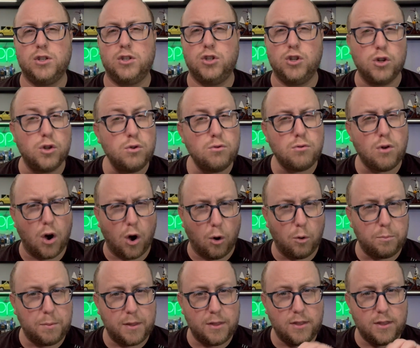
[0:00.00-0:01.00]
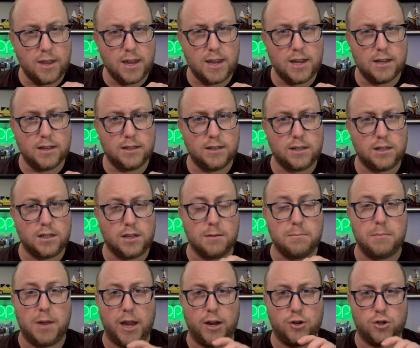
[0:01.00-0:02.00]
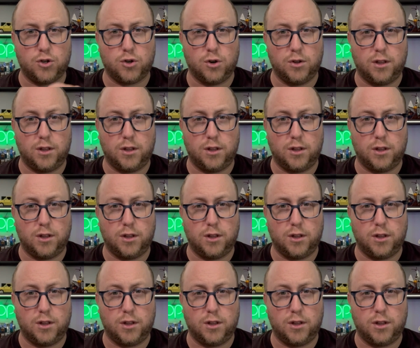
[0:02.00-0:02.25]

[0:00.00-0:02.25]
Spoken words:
do you open these to make sure